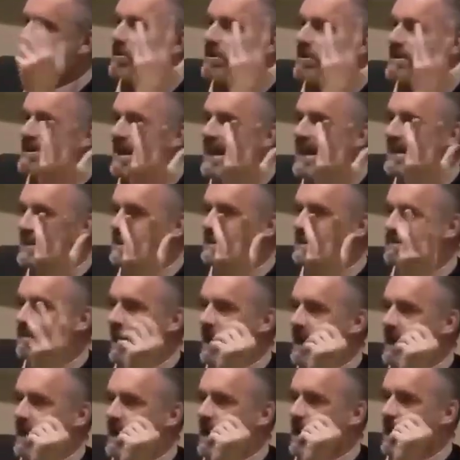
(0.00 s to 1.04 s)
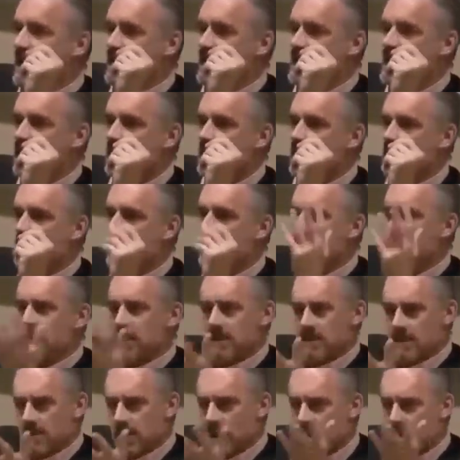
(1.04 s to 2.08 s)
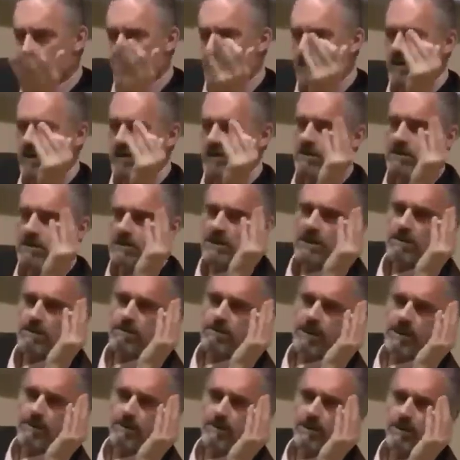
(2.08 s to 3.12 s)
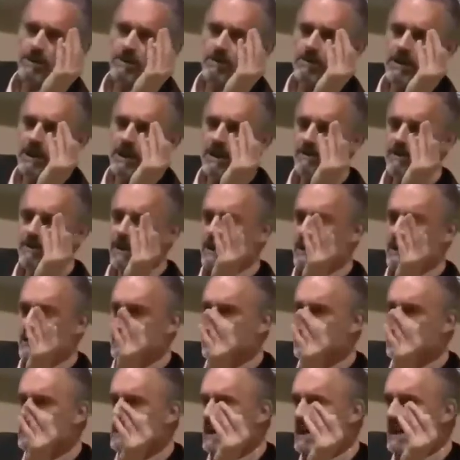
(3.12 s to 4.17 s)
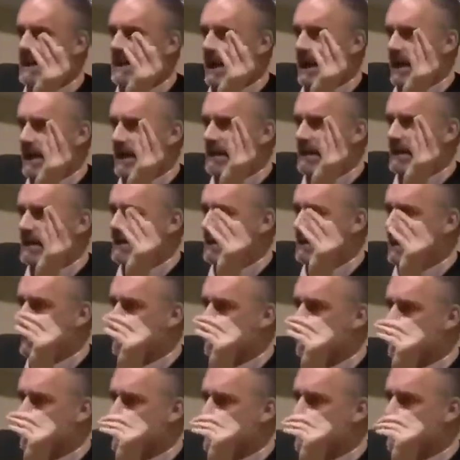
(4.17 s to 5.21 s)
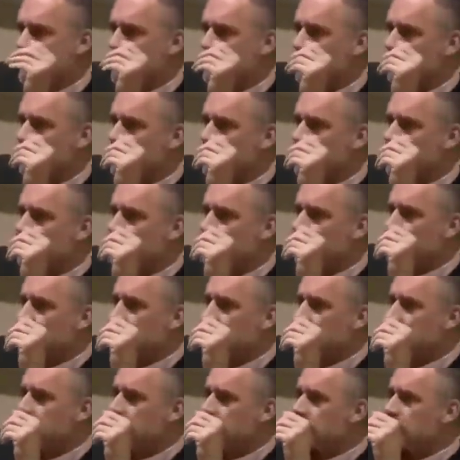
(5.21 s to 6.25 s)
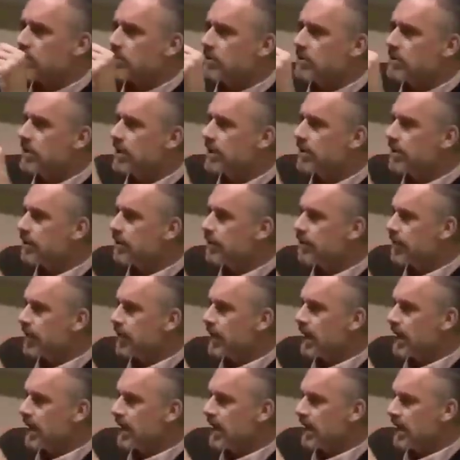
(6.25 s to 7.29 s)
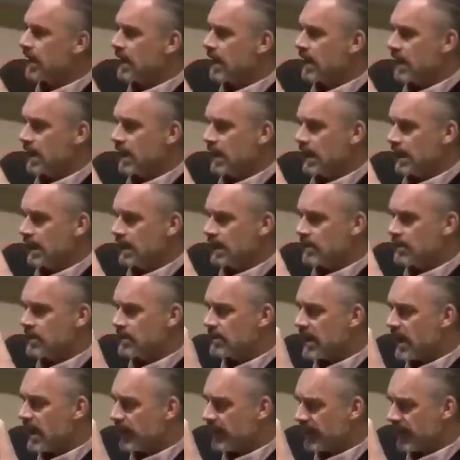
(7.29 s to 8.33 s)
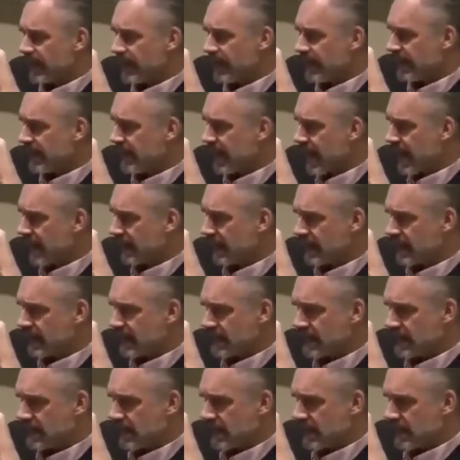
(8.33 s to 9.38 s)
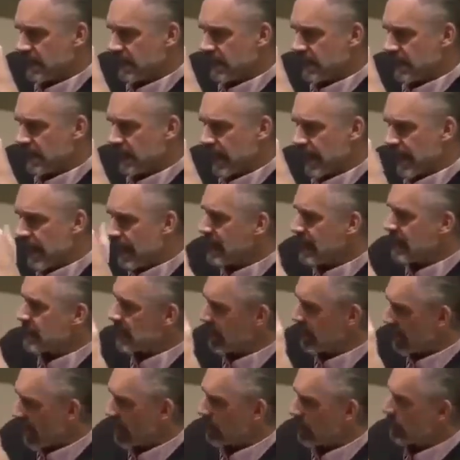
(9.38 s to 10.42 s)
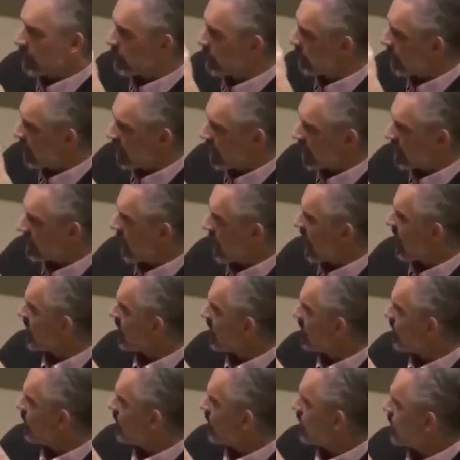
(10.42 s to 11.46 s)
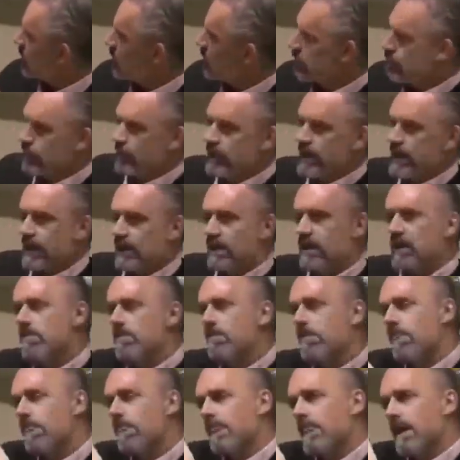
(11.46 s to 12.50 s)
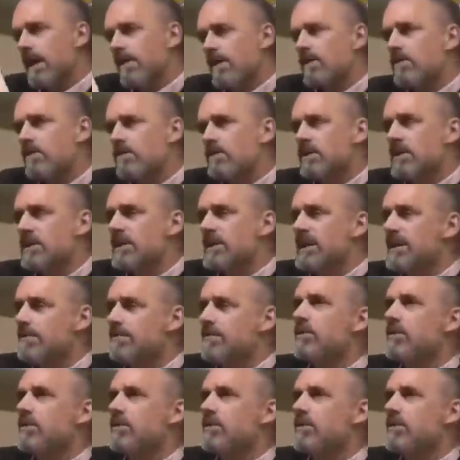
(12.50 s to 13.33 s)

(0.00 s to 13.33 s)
that they're possessed by an idea, right? Carl Jung said people don't have ideas, ideas have people. And it's like, so there's nothing in that that's anything other than exactly what you would predict. And then there's